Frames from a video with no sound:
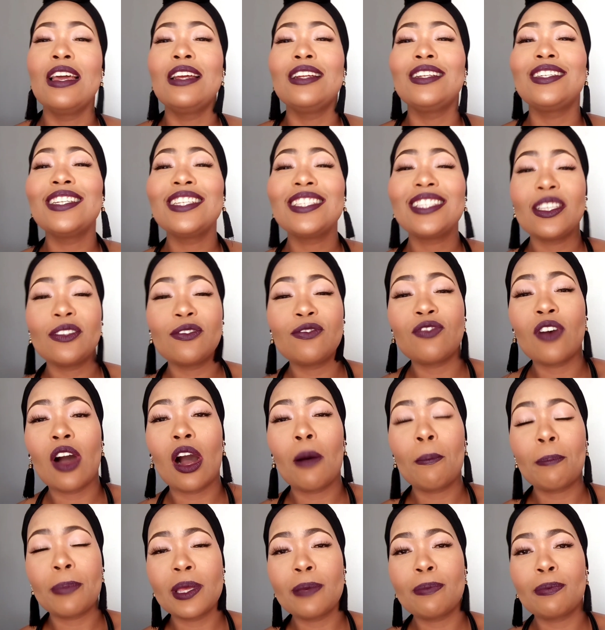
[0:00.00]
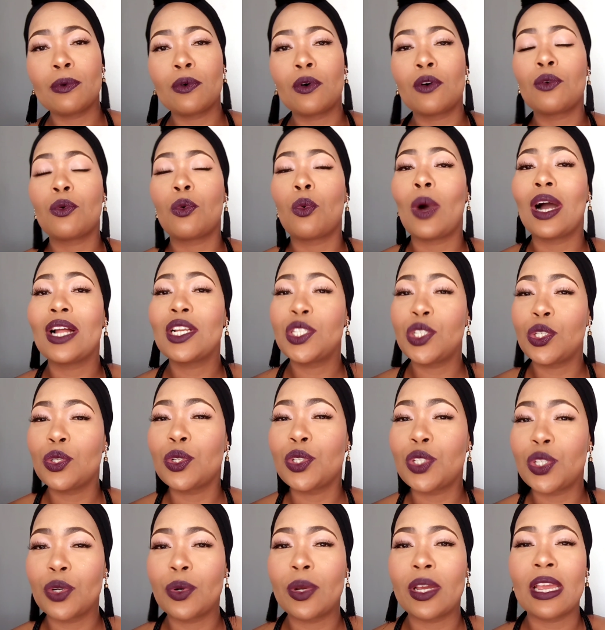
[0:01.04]
Just inform people what you're
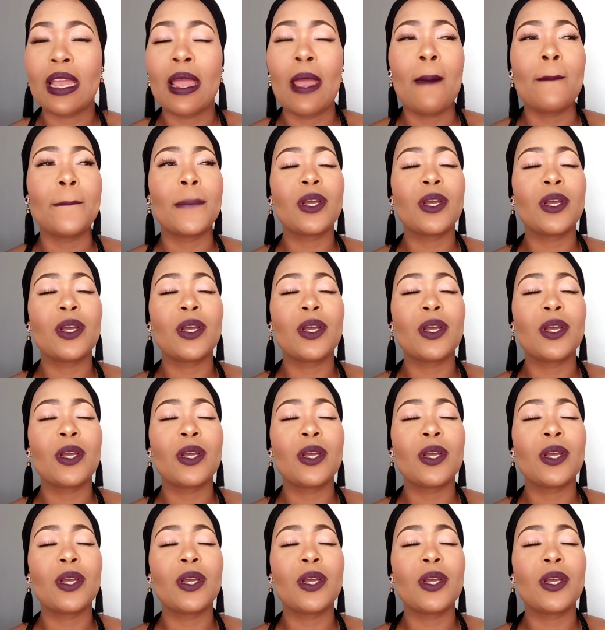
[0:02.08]
doing,